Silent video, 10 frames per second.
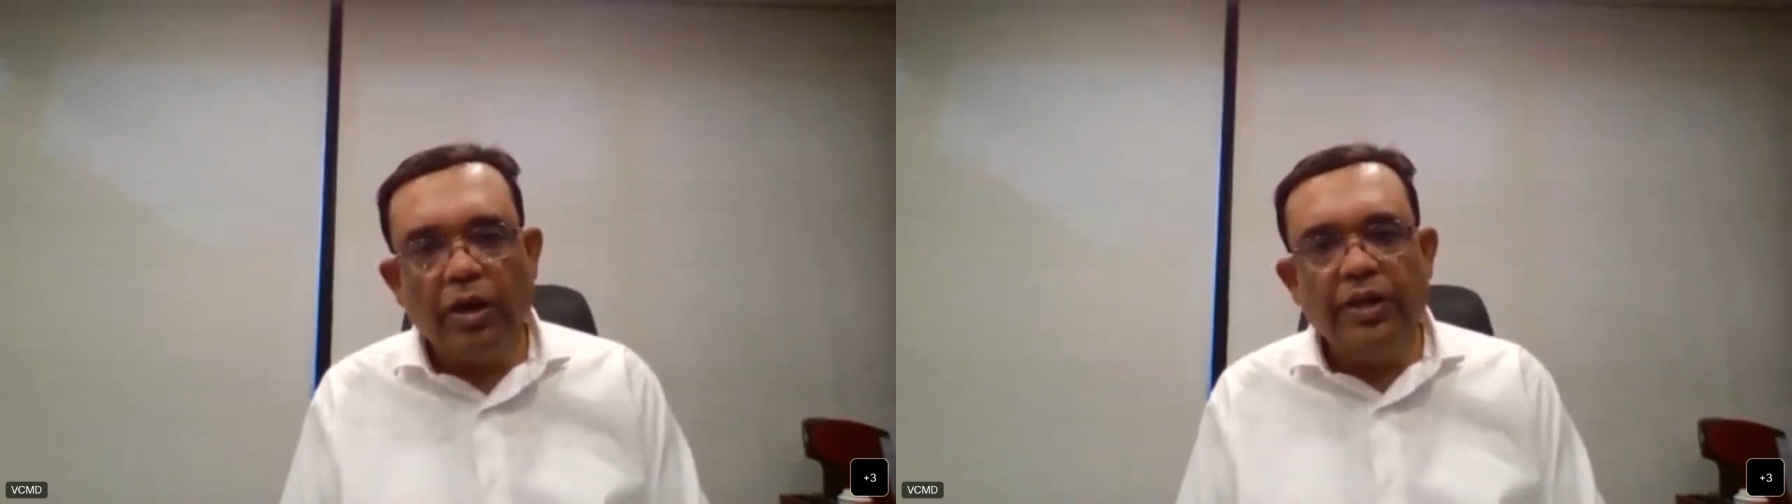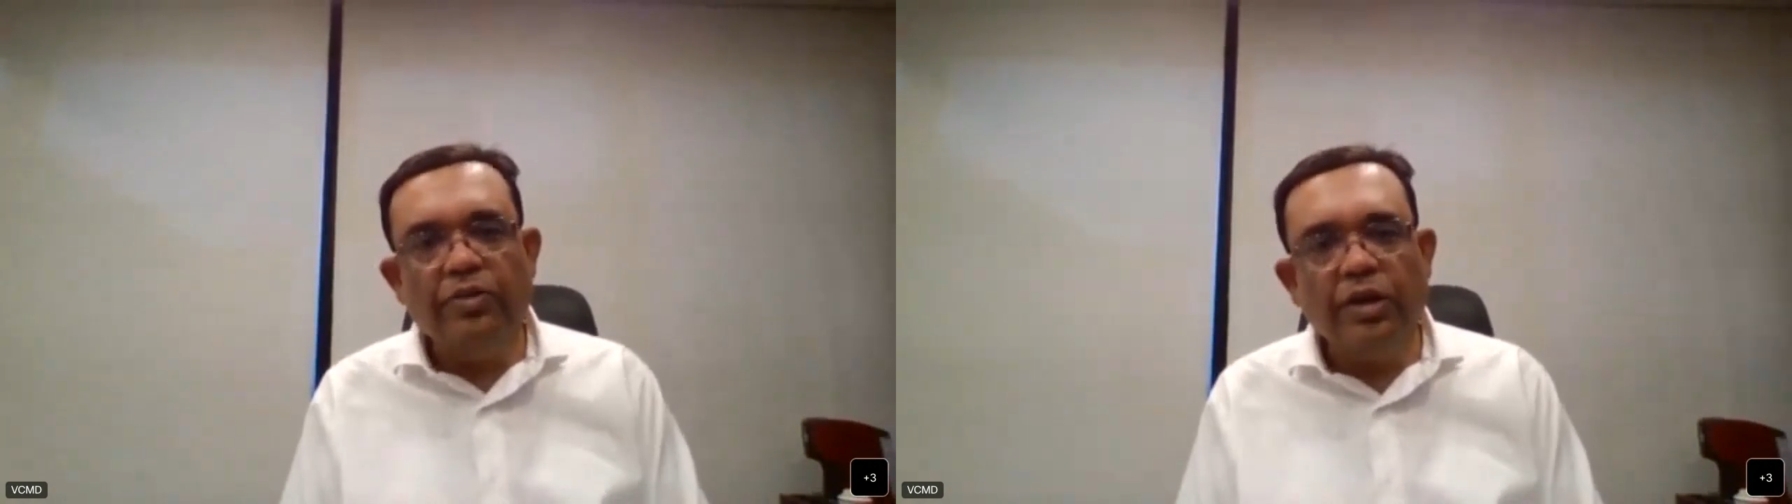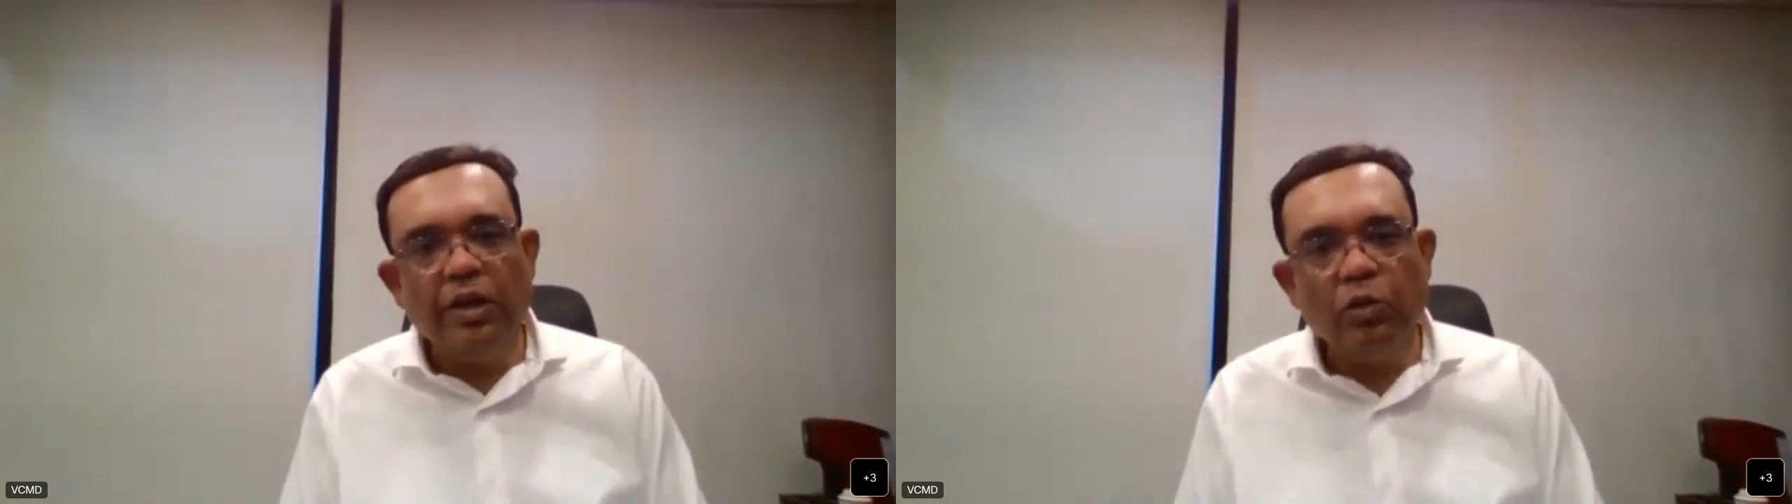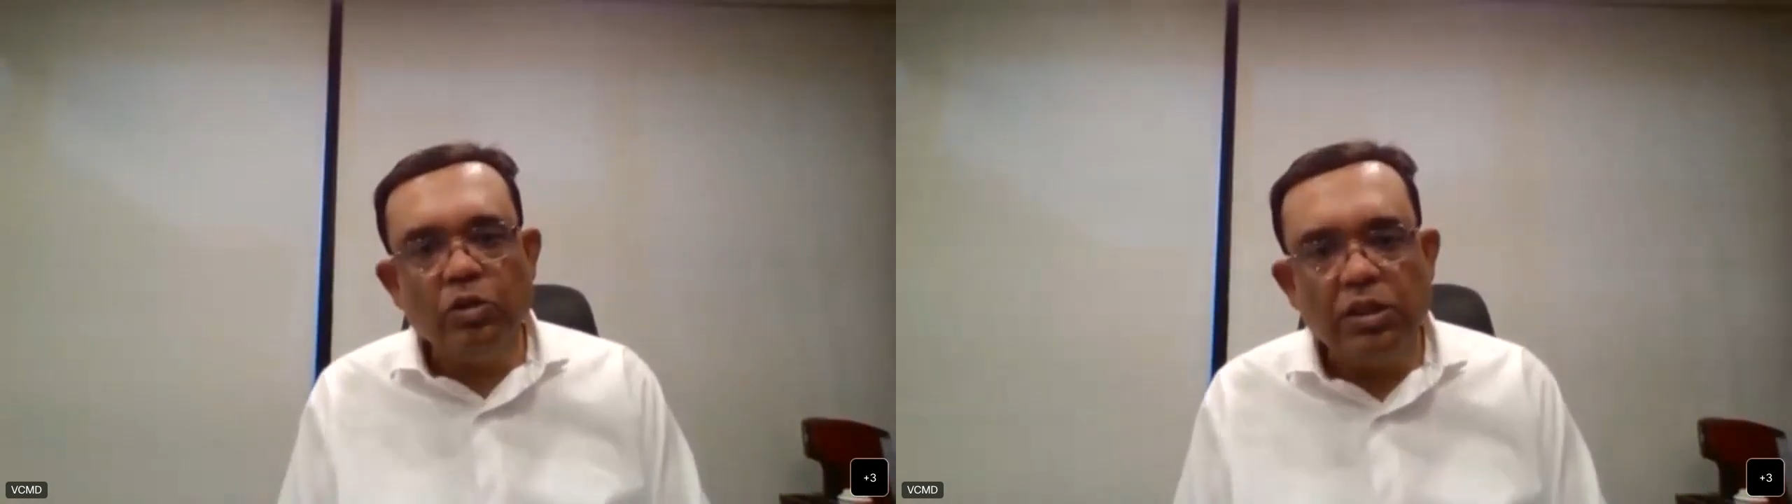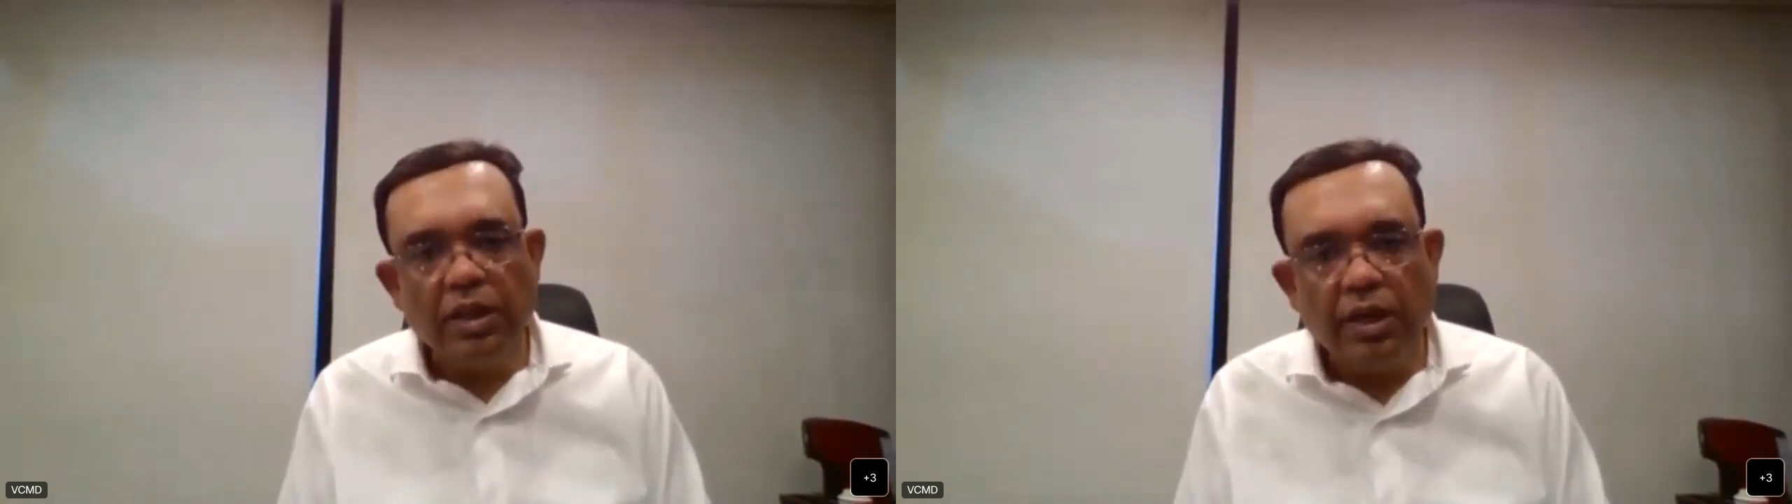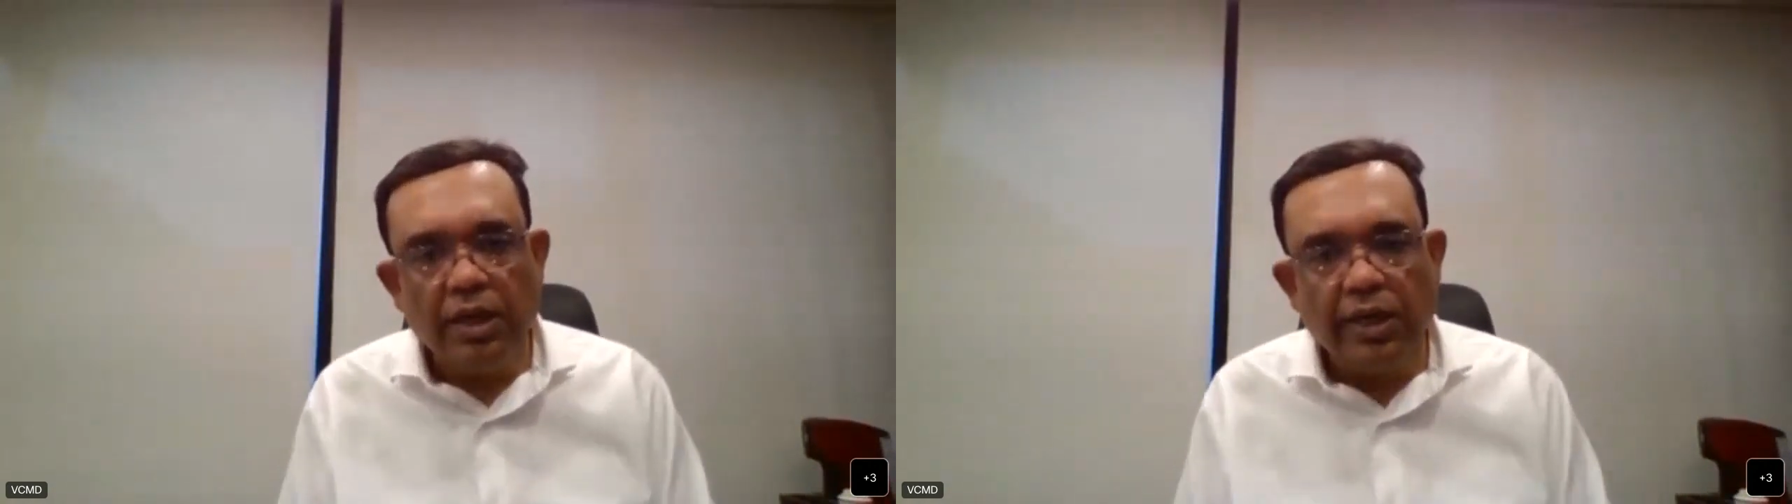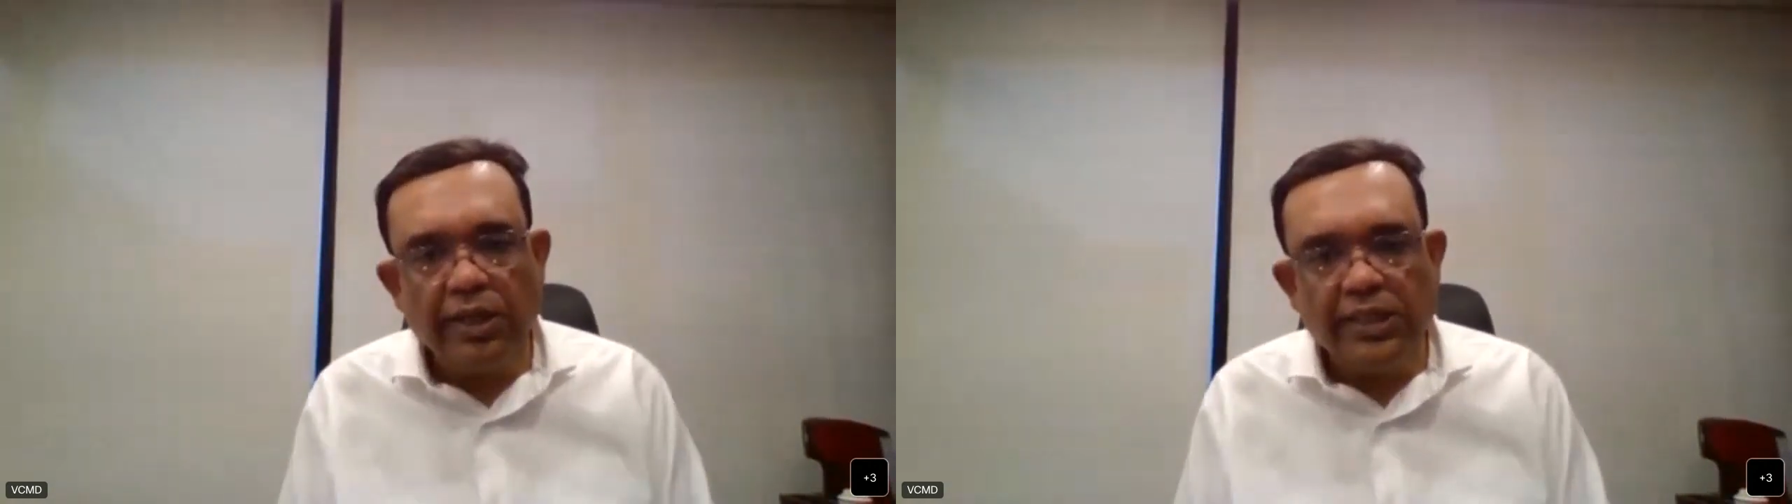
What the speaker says: introduce the